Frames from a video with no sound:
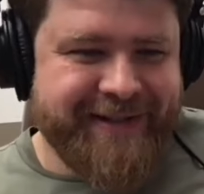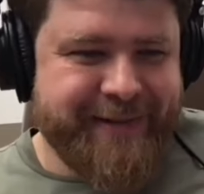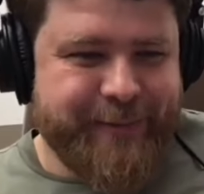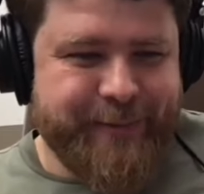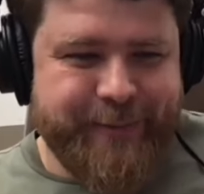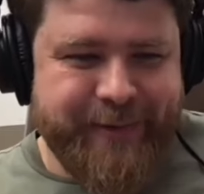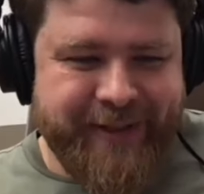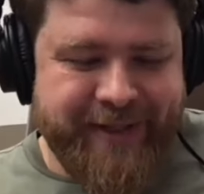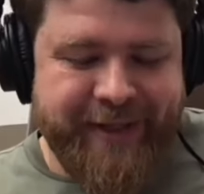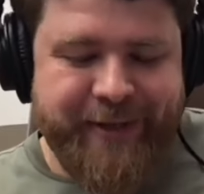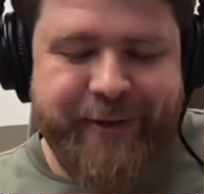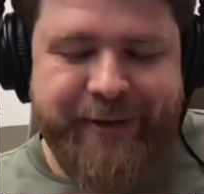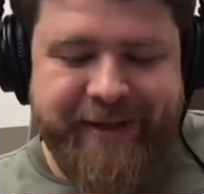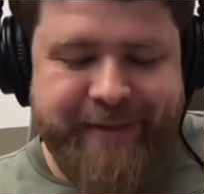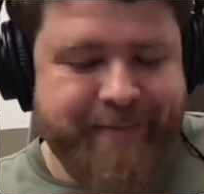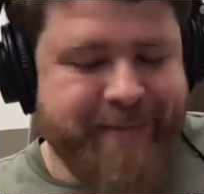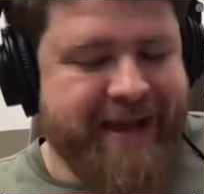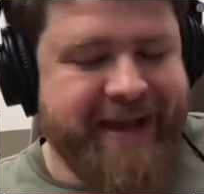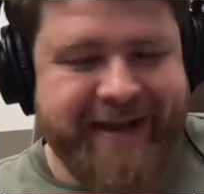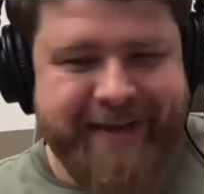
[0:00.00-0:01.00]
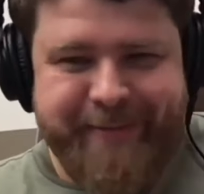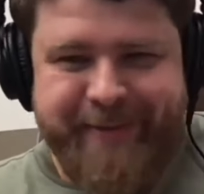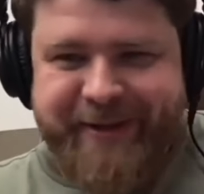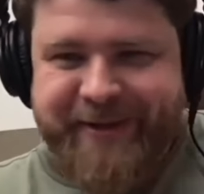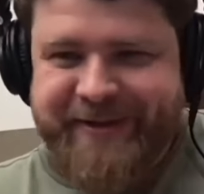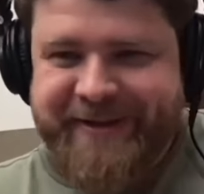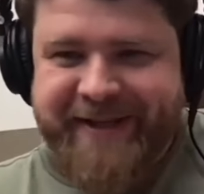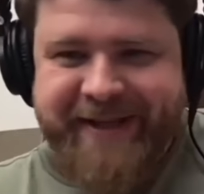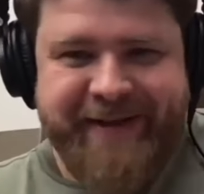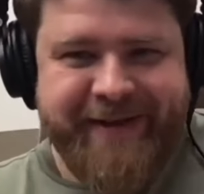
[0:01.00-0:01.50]
when I got a Mac,
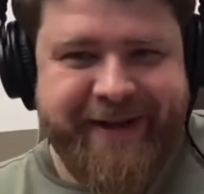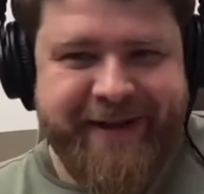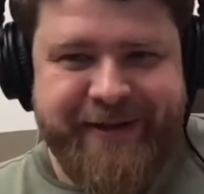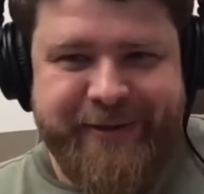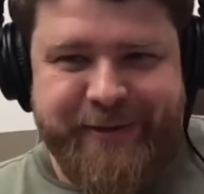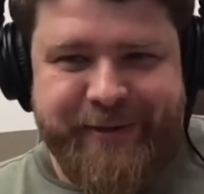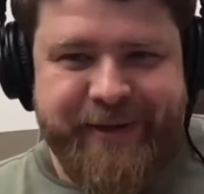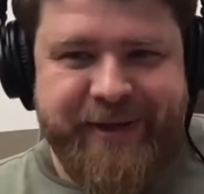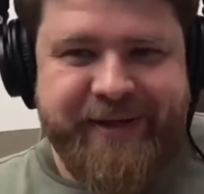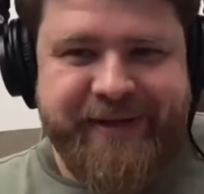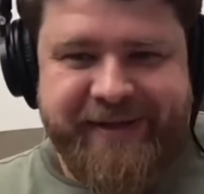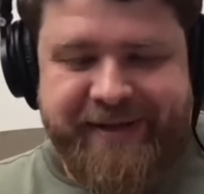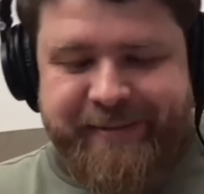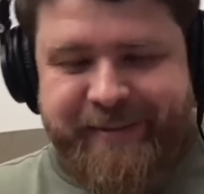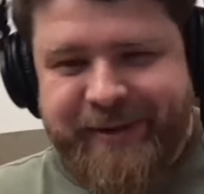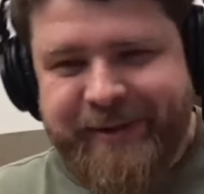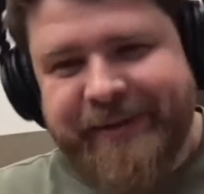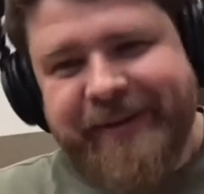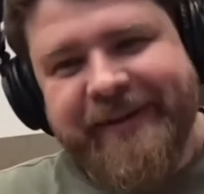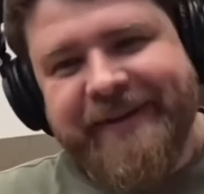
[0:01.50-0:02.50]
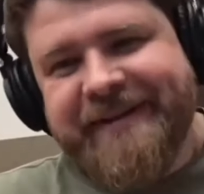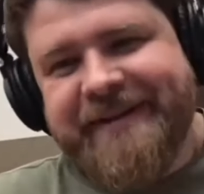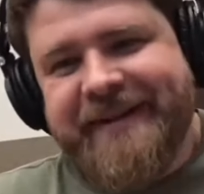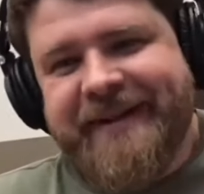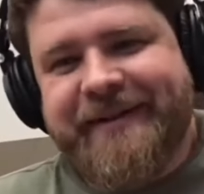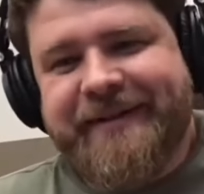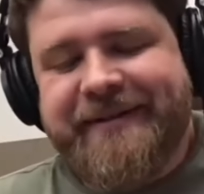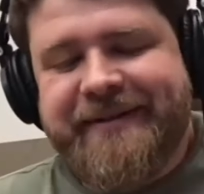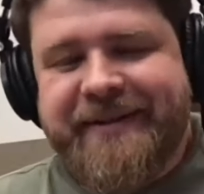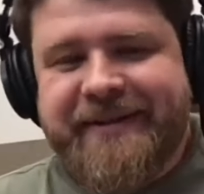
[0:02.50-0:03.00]
because I knew nothing about this
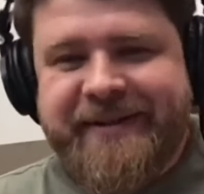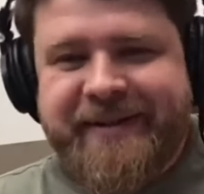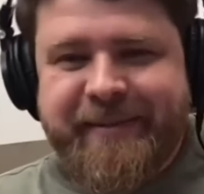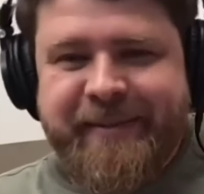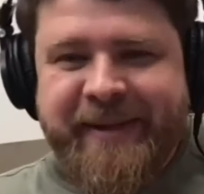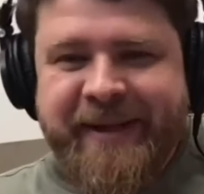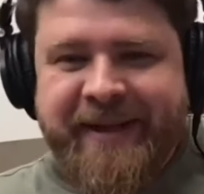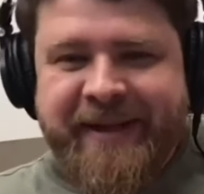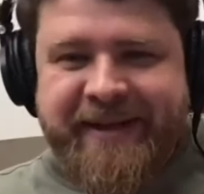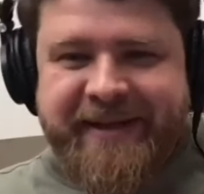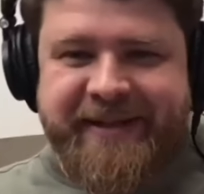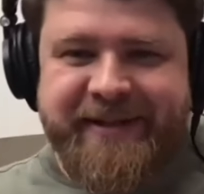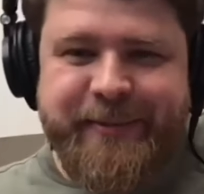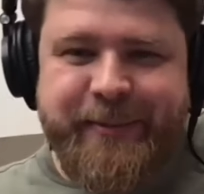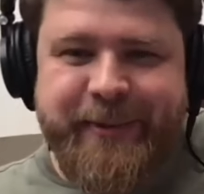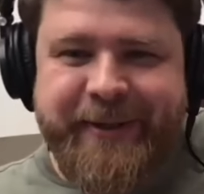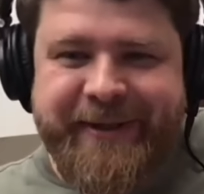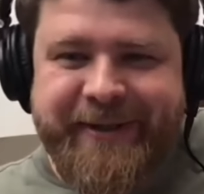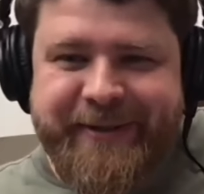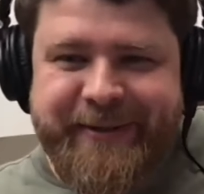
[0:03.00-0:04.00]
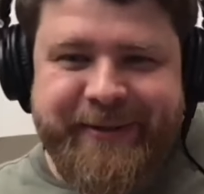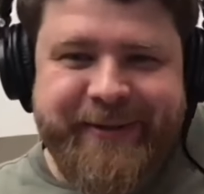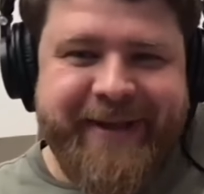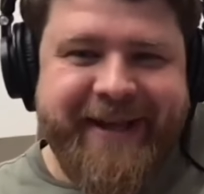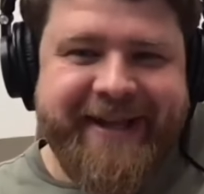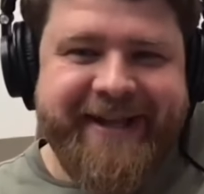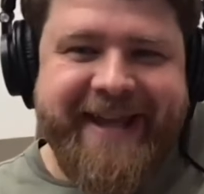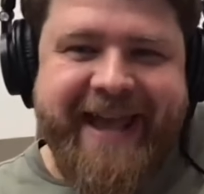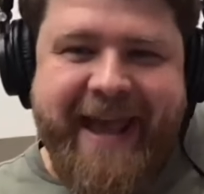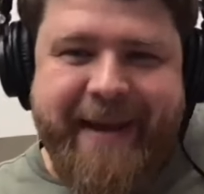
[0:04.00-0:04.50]
ecosystem, is where to
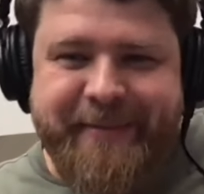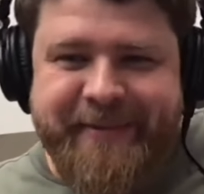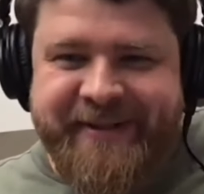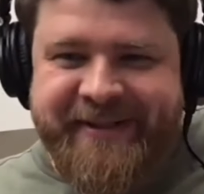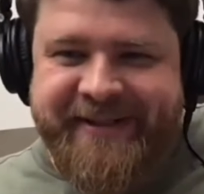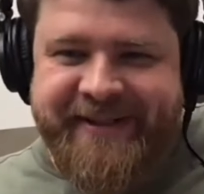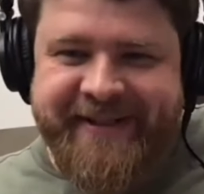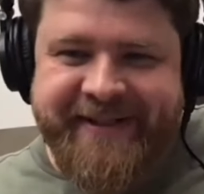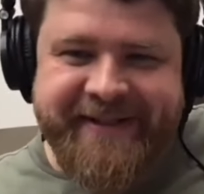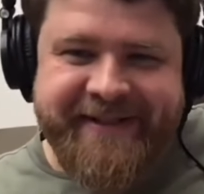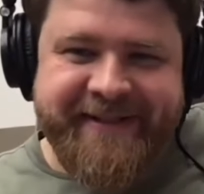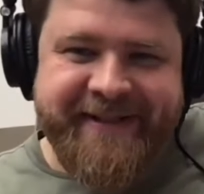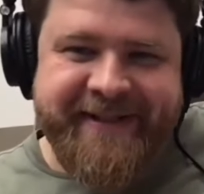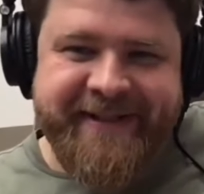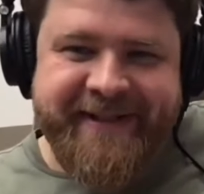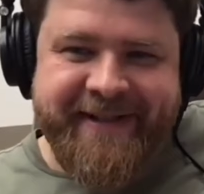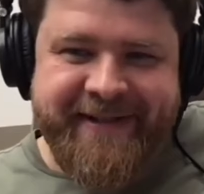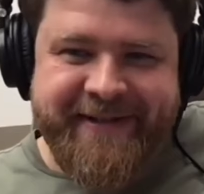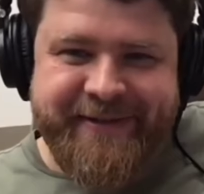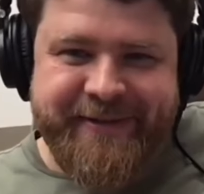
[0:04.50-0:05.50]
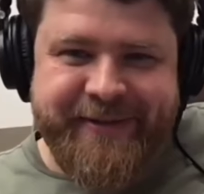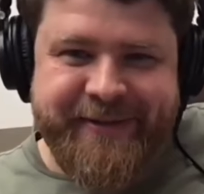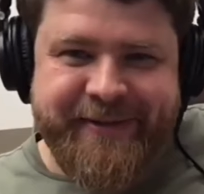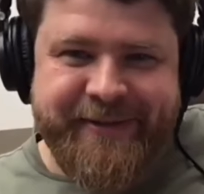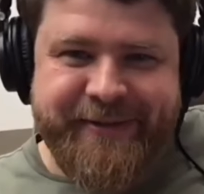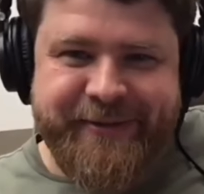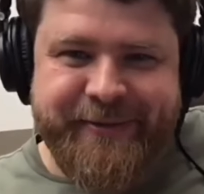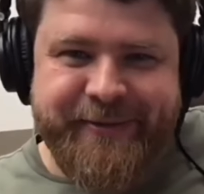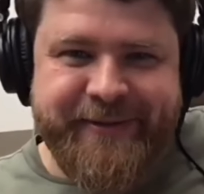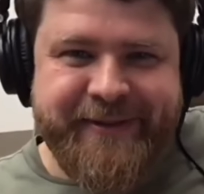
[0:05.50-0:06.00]
get apps, and I started
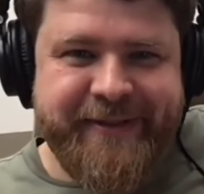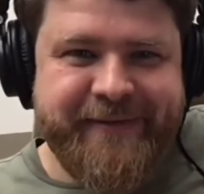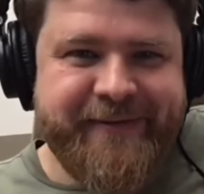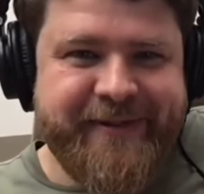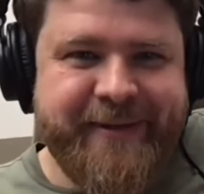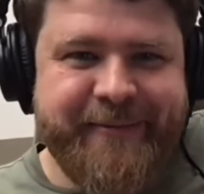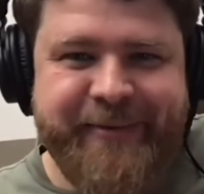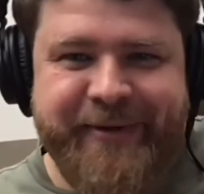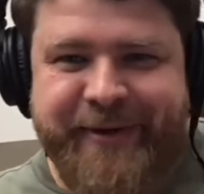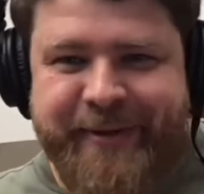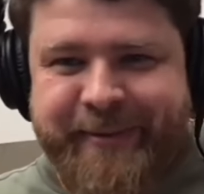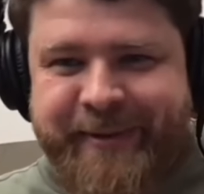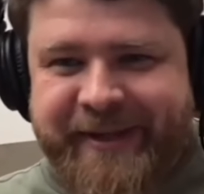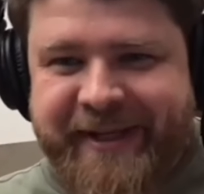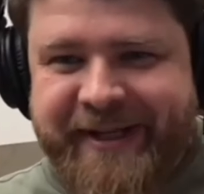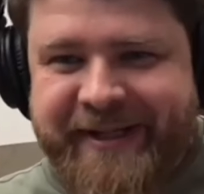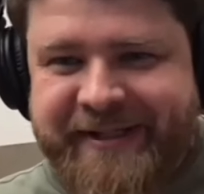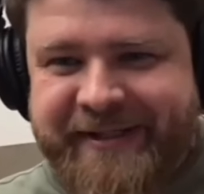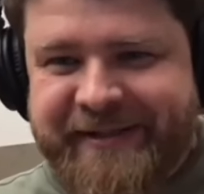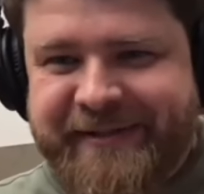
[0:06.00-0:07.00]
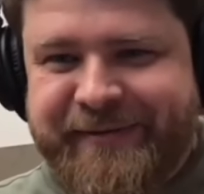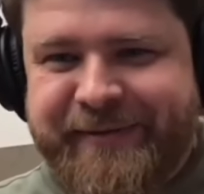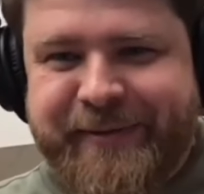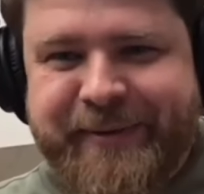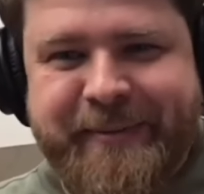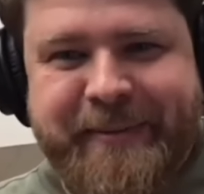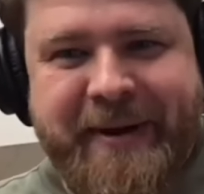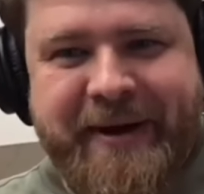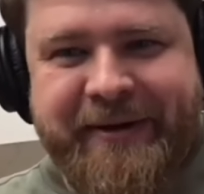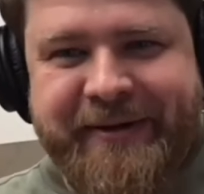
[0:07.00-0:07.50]
to receive some recommendations
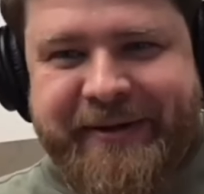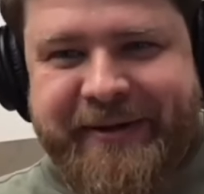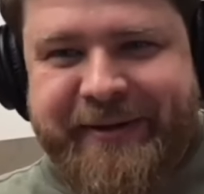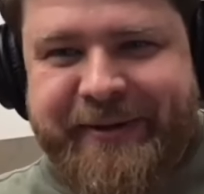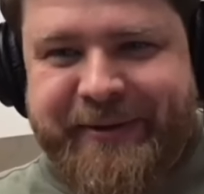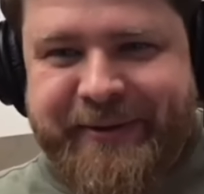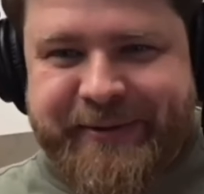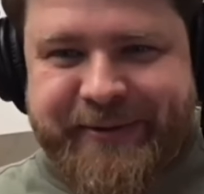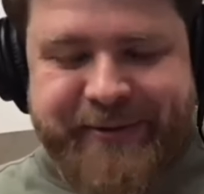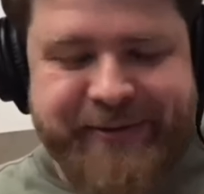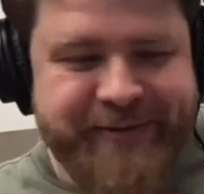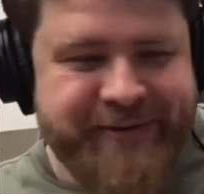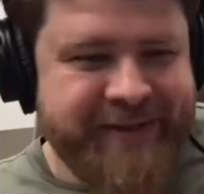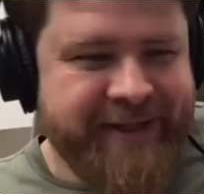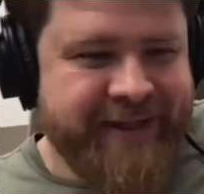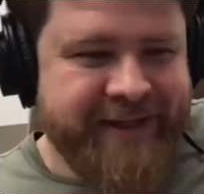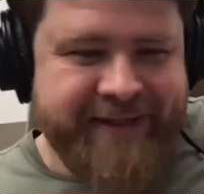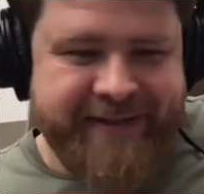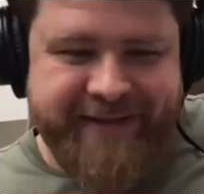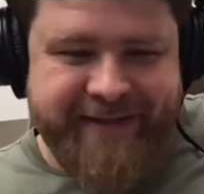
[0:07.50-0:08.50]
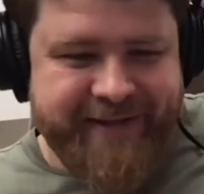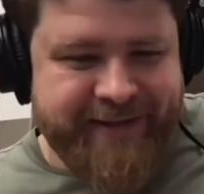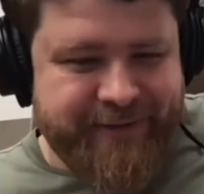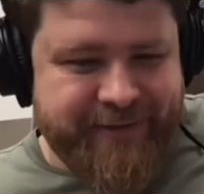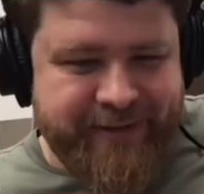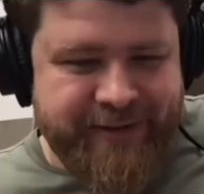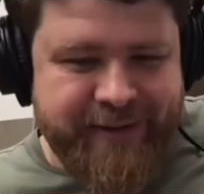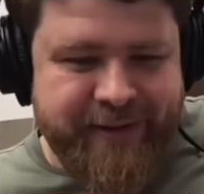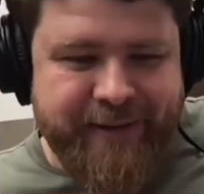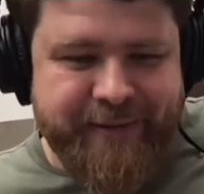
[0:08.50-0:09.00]
from other users. Like you
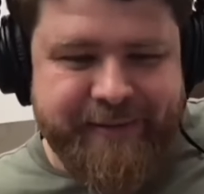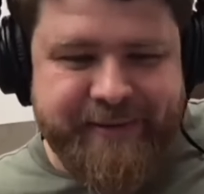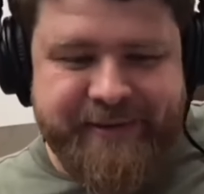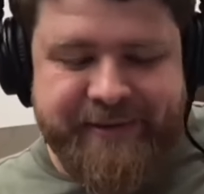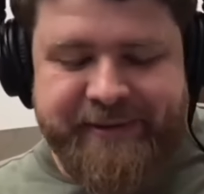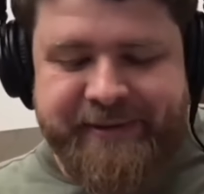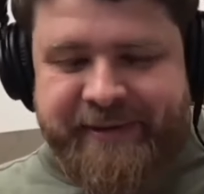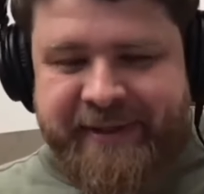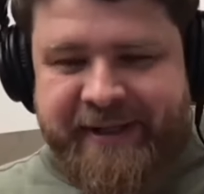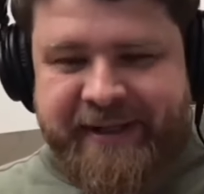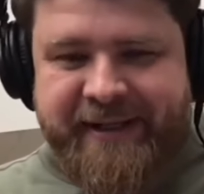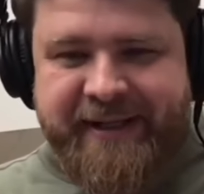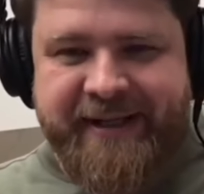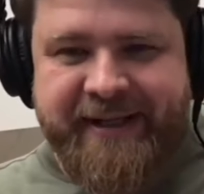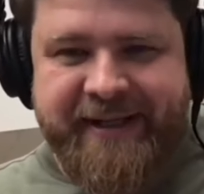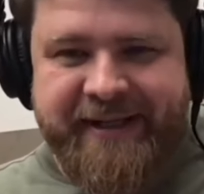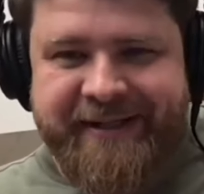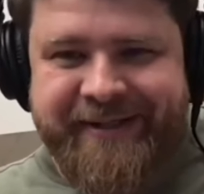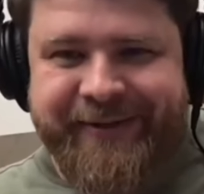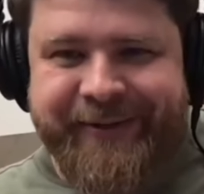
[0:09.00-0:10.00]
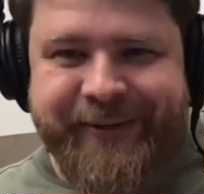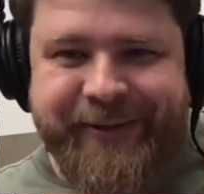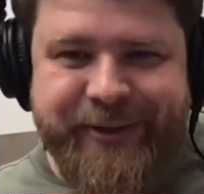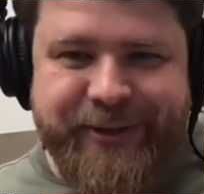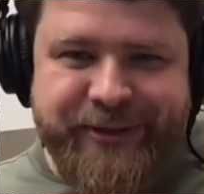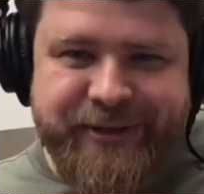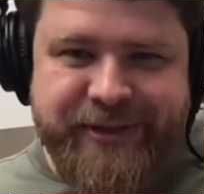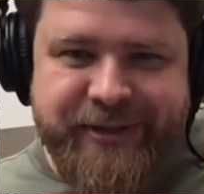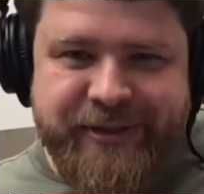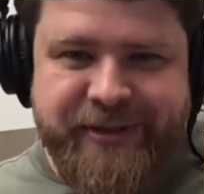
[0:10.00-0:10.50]
can go to
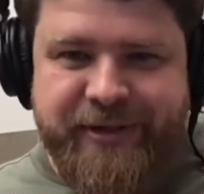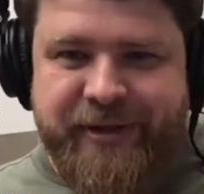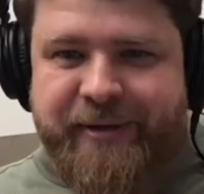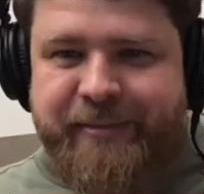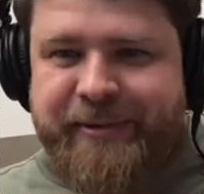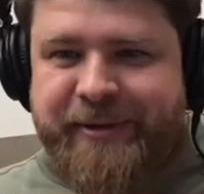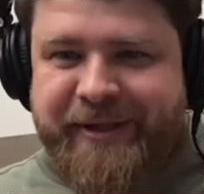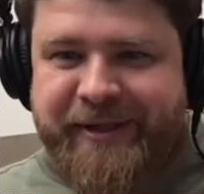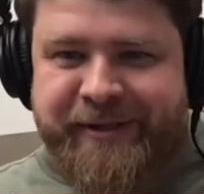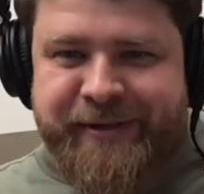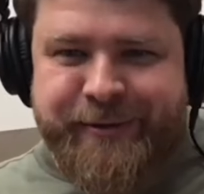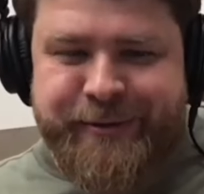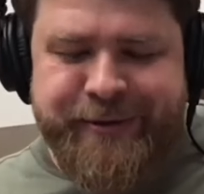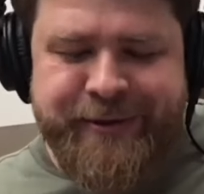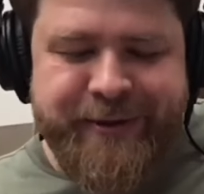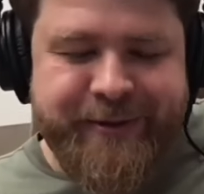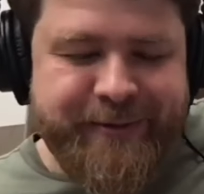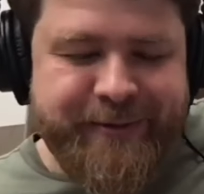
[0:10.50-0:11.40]
download.com, you can